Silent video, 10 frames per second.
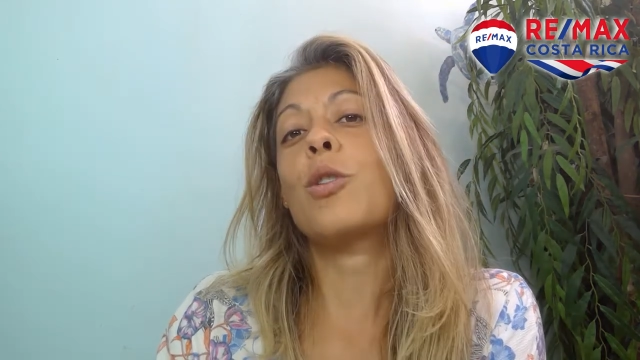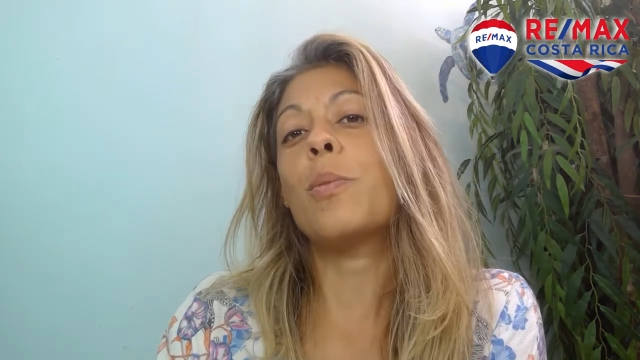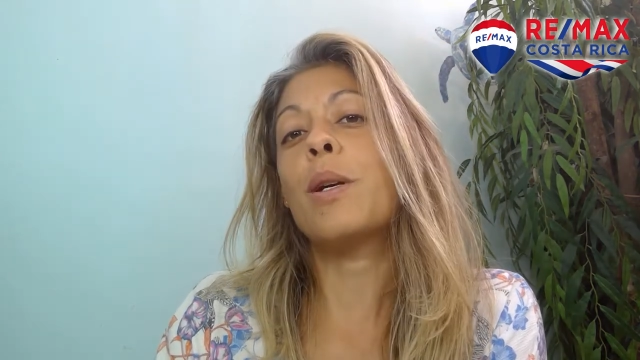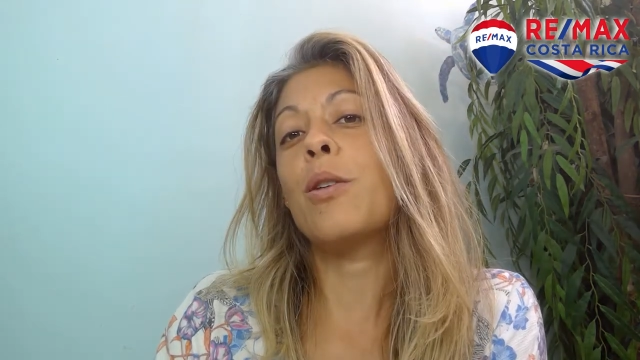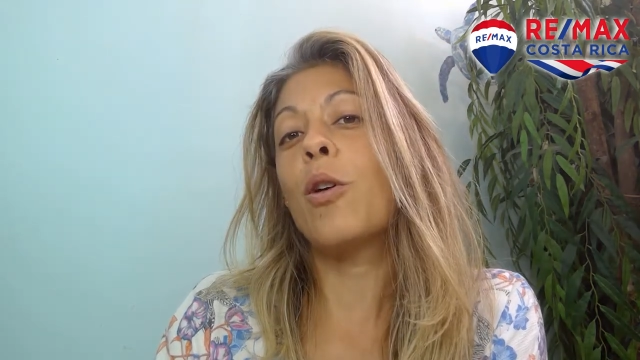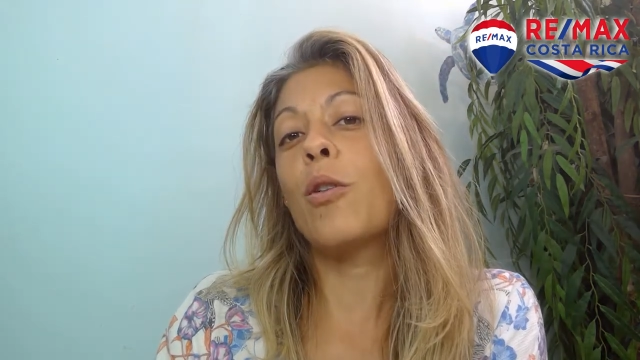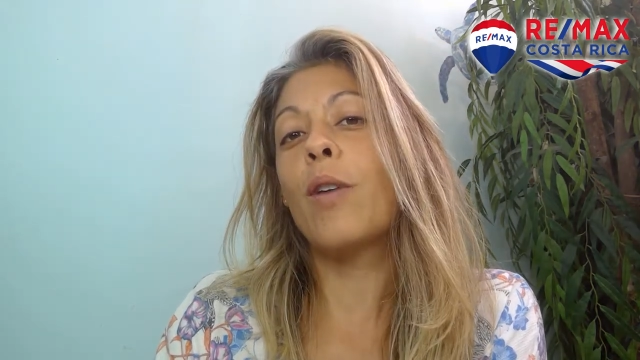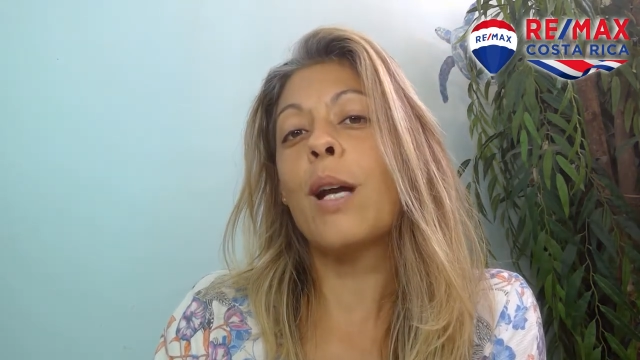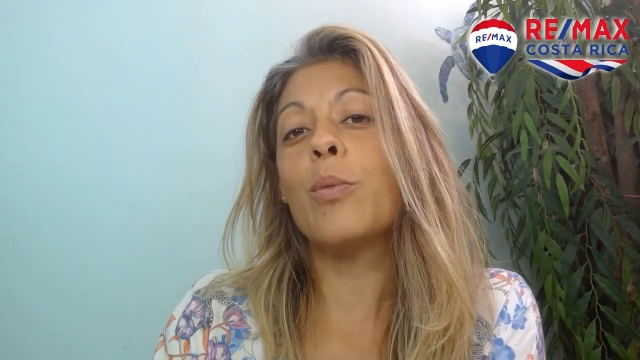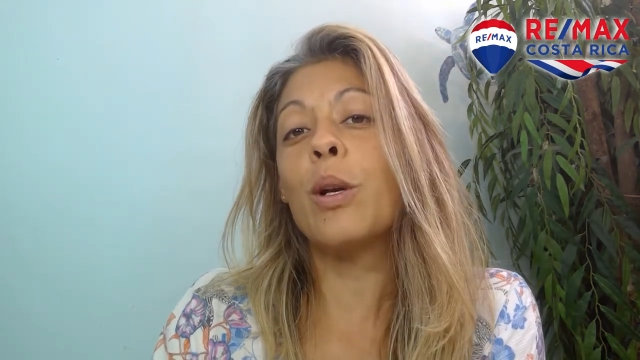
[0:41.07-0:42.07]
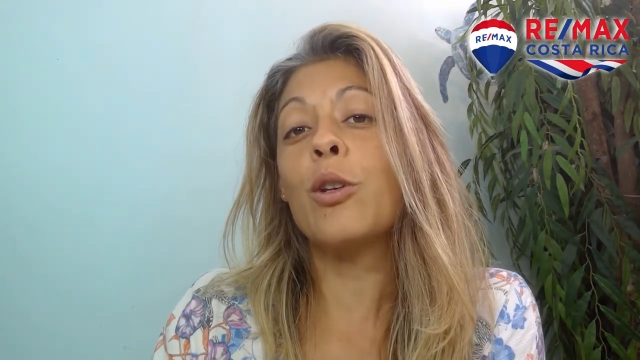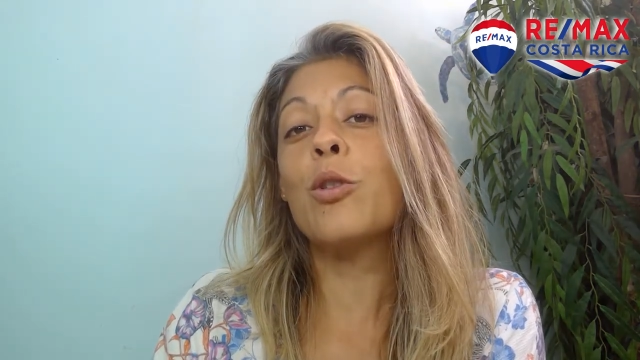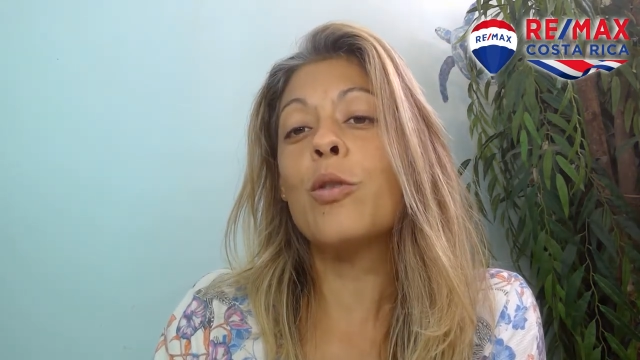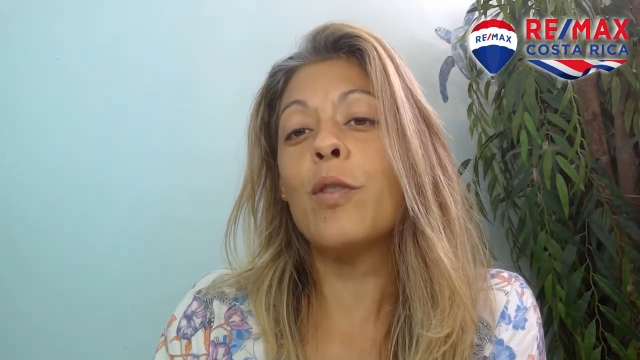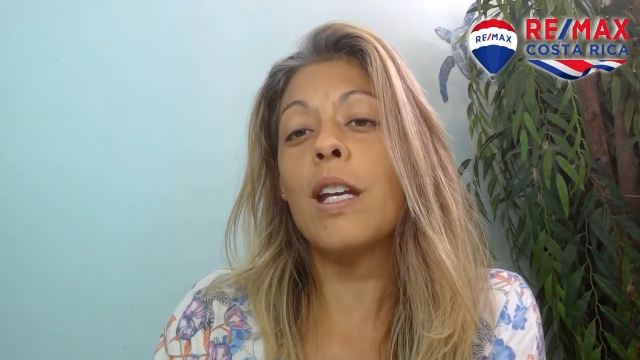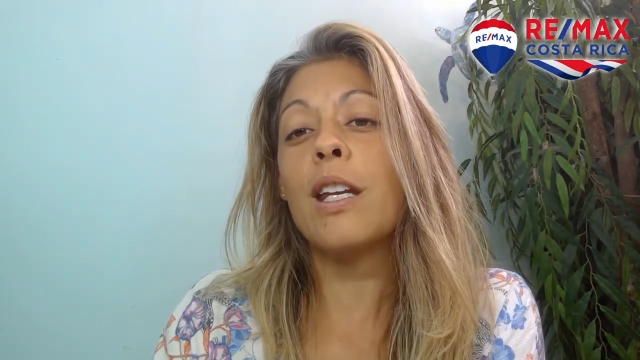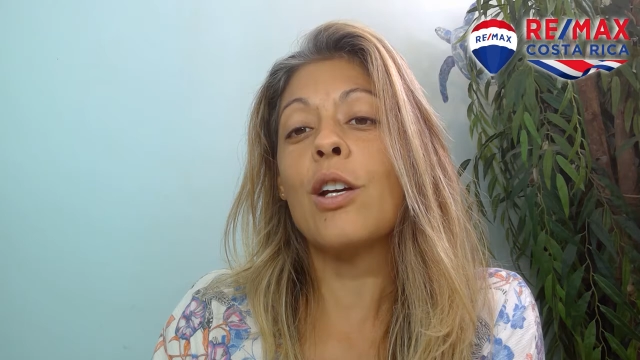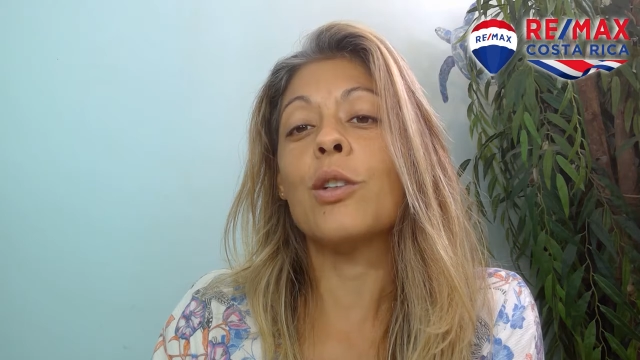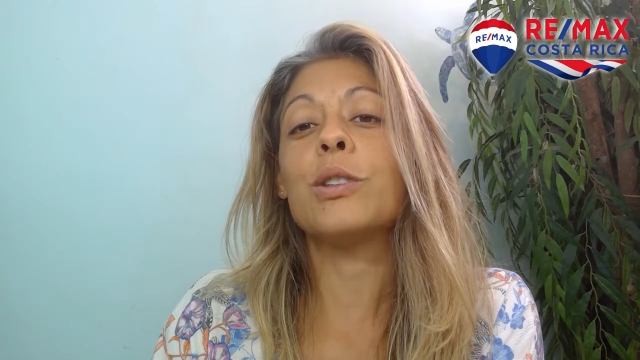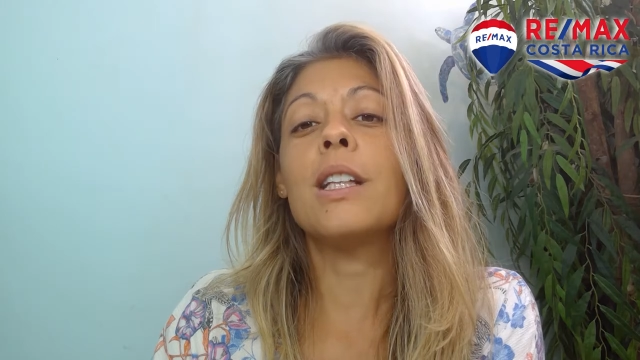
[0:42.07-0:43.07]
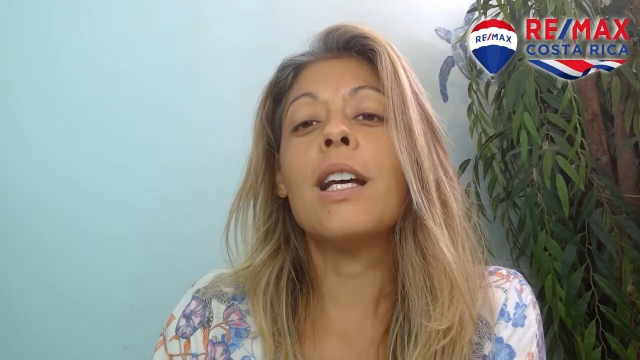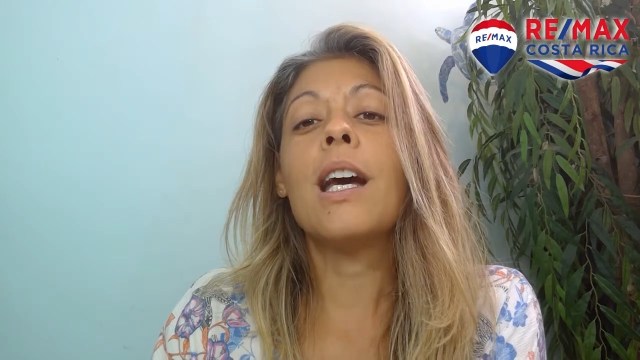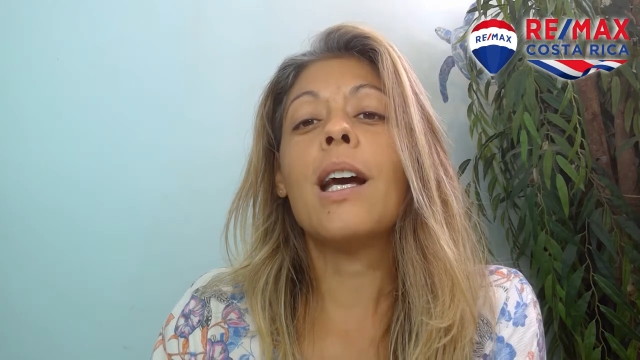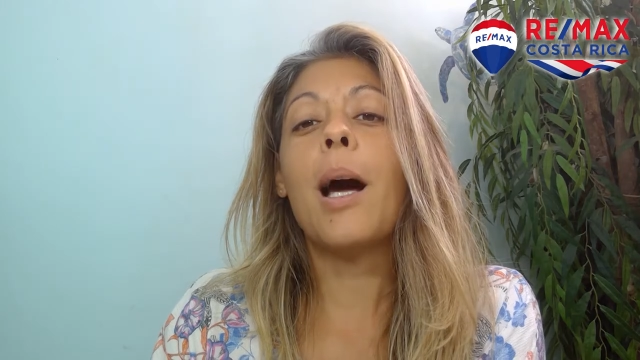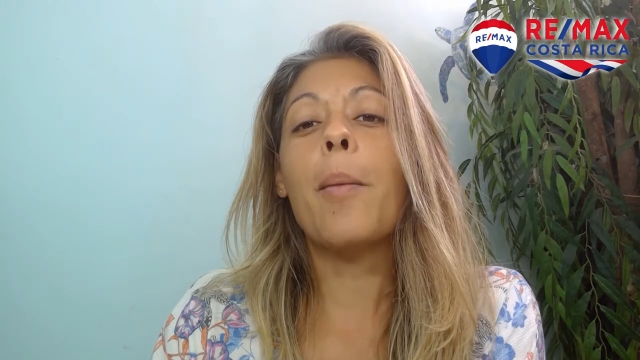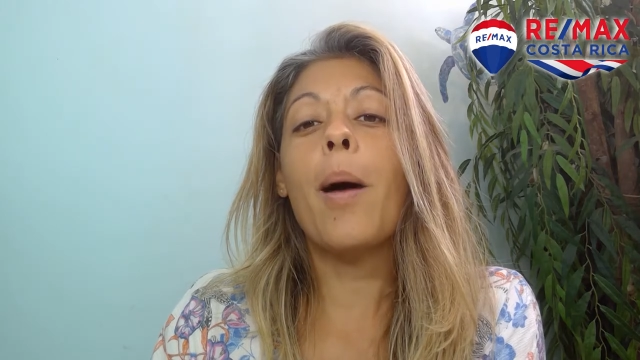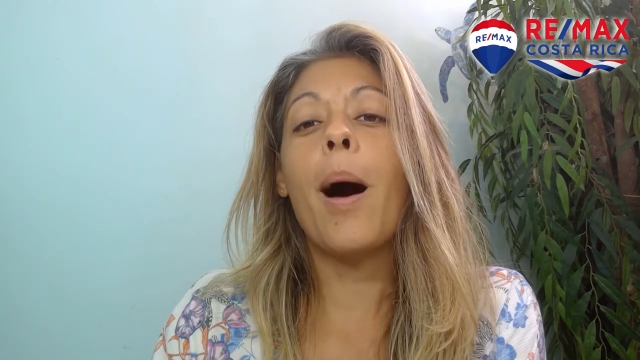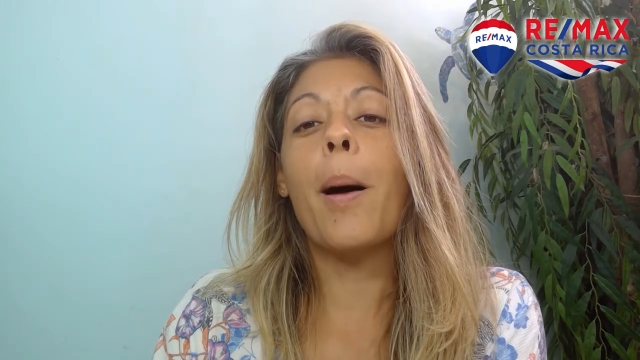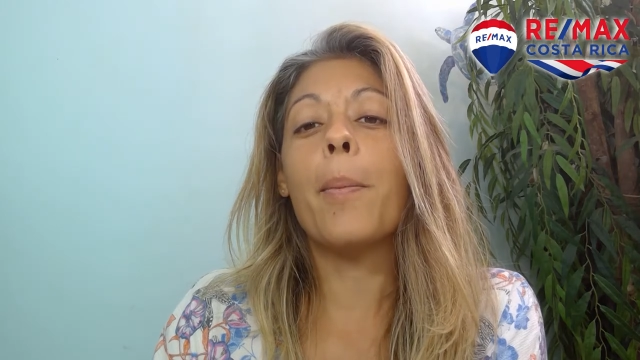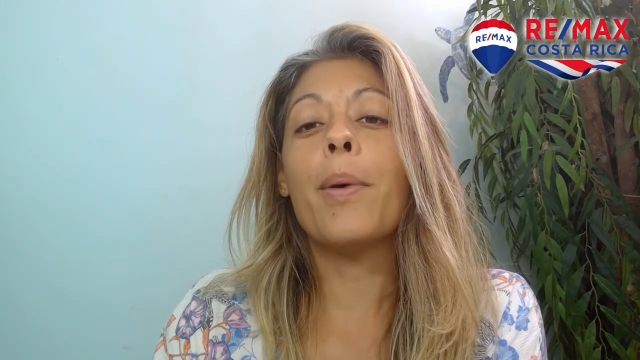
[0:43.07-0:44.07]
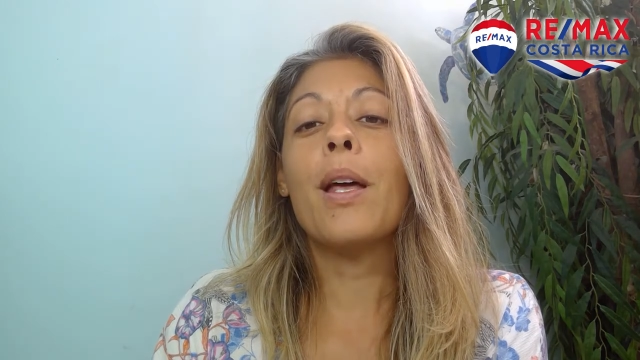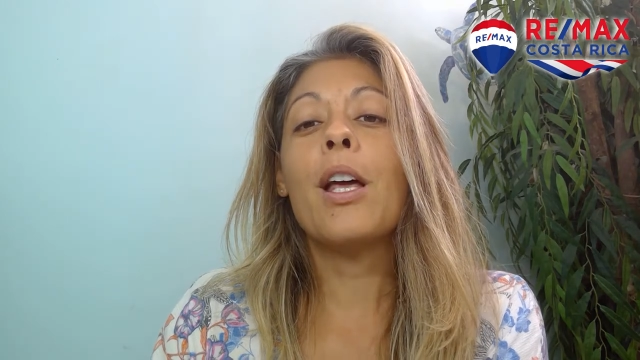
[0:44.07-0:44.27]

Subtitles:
can be notified when new videos come up.